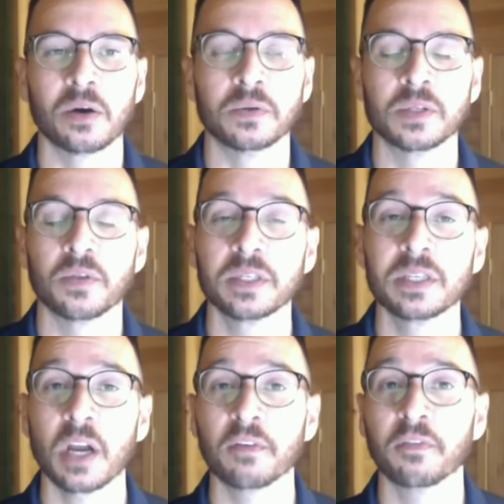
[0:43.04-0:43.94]
so this
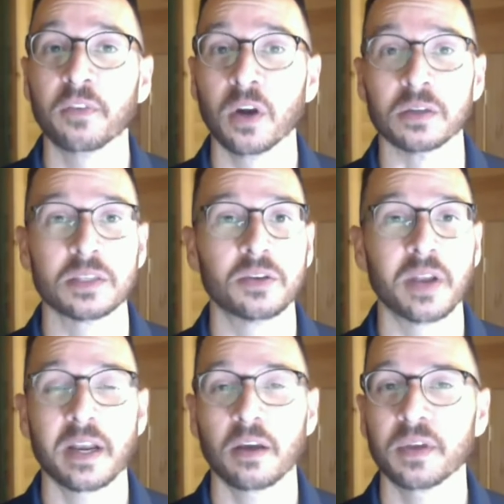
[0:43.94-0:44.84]
is our first
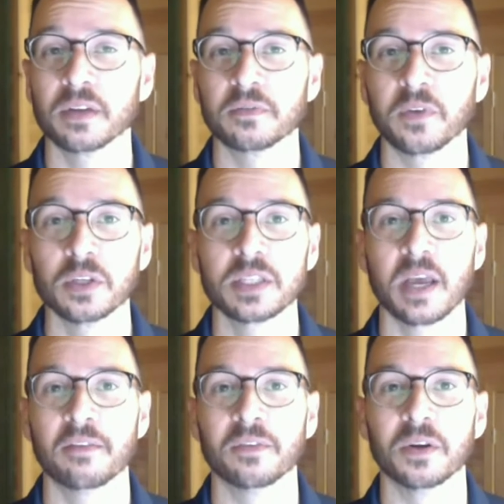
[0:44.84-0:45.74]
United Healthcare's first
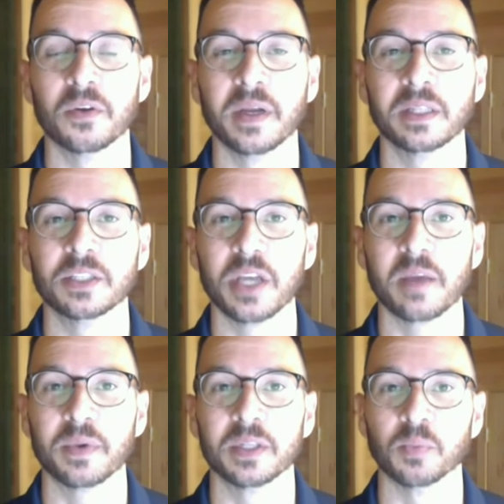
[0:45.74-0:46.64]
ever New England
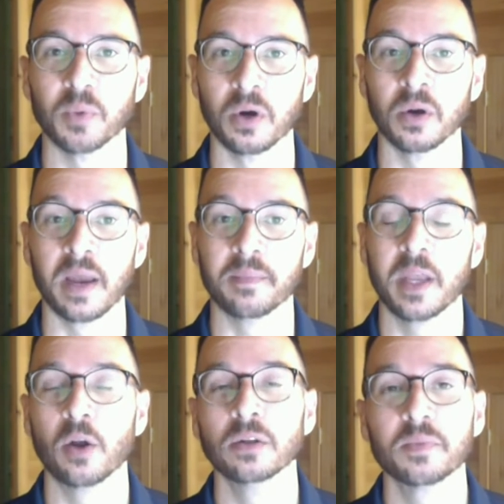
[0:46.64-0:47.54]
Champions program,
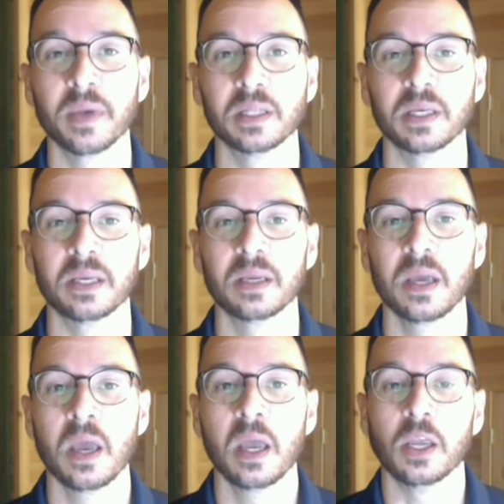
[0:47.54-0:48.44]
and ultimately,
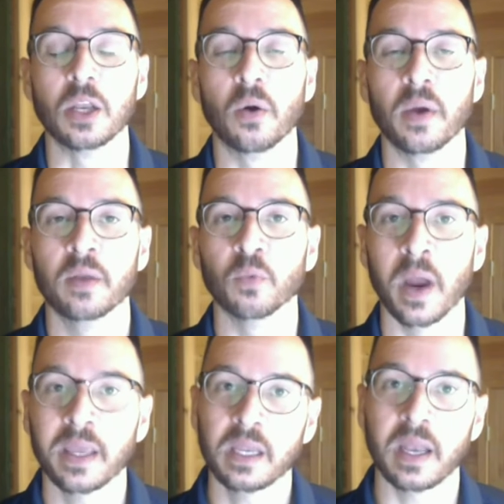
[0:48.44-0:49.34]
you know, it
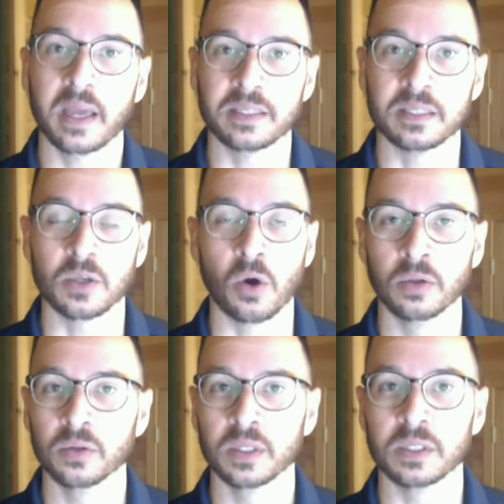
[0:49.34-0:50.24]
recognizes
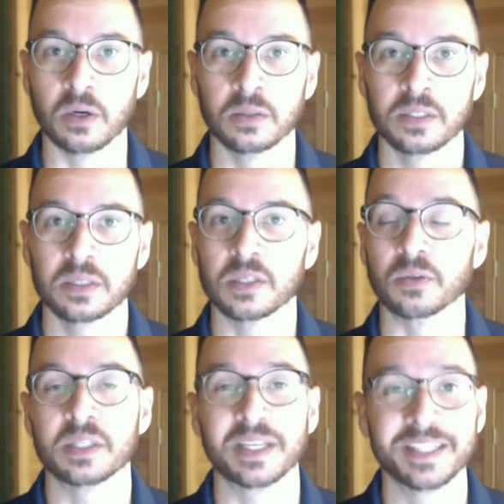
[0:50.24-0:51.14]
older adults, so
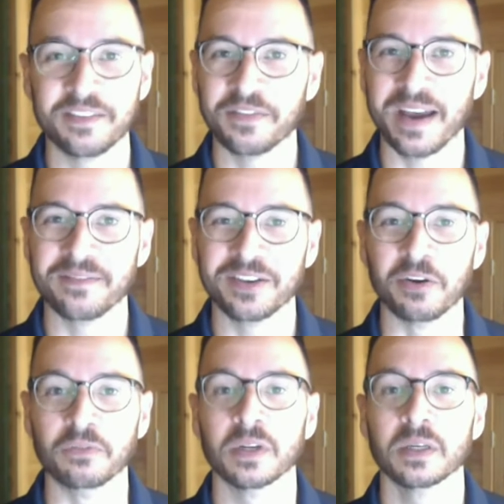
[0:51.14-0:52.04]
65 and
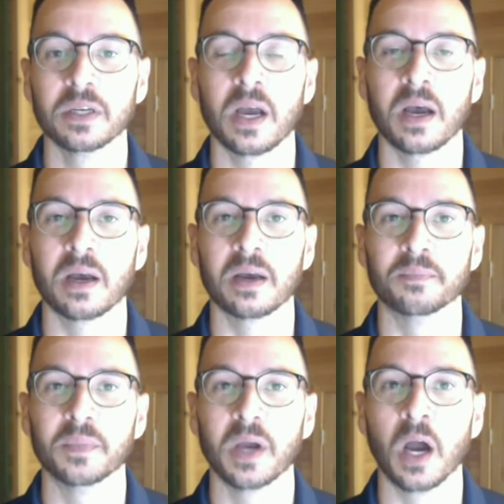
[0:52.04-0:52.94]
over,
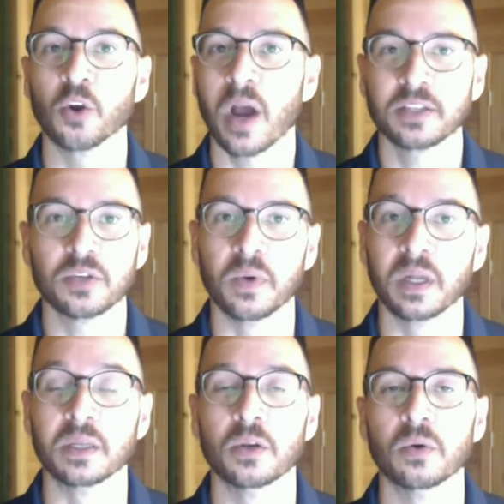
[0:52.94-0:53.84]
um, across New
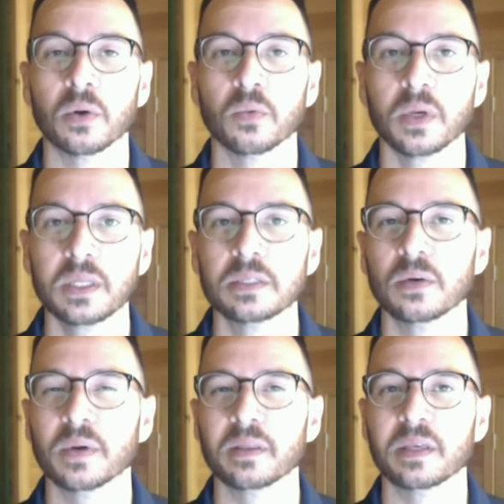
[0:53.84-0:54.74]
England, who are really
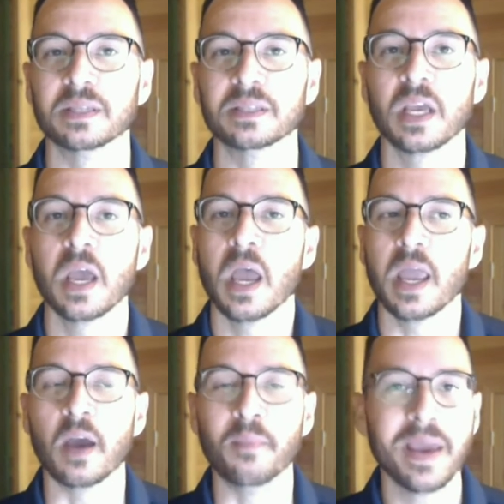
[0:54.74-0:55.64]
doing these
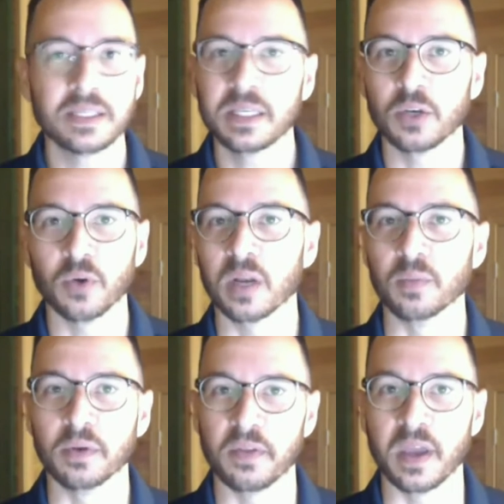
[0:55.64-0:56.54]
amazing,
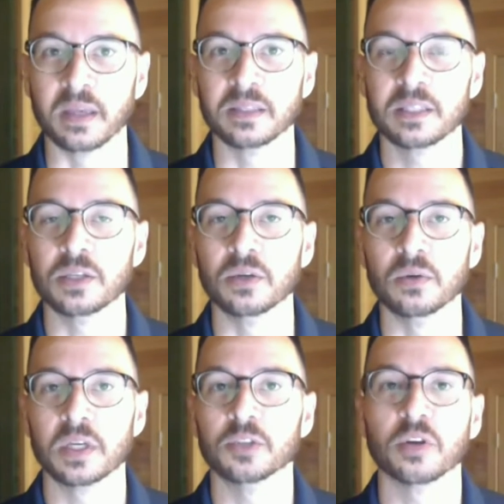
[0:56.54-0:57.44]
incredible things to
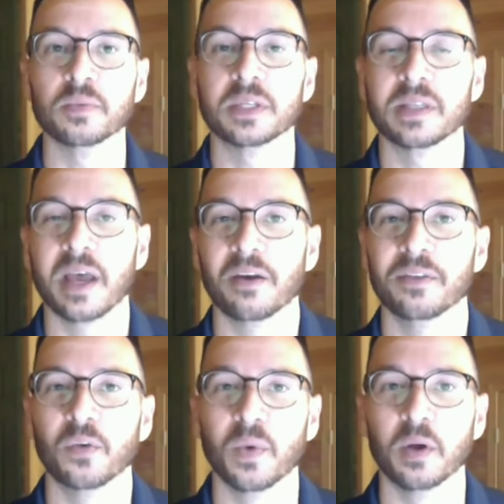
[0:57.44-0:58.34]
contribute to the health
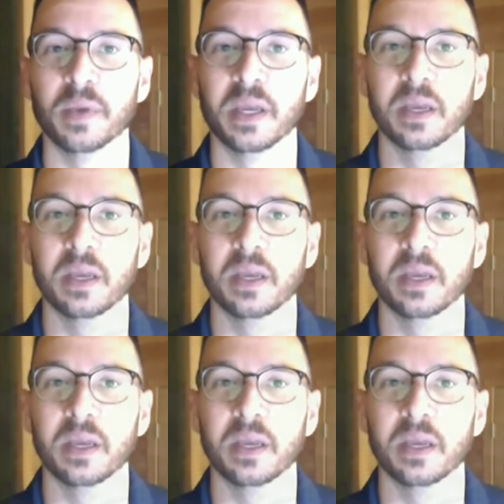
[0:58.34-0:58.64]
and well being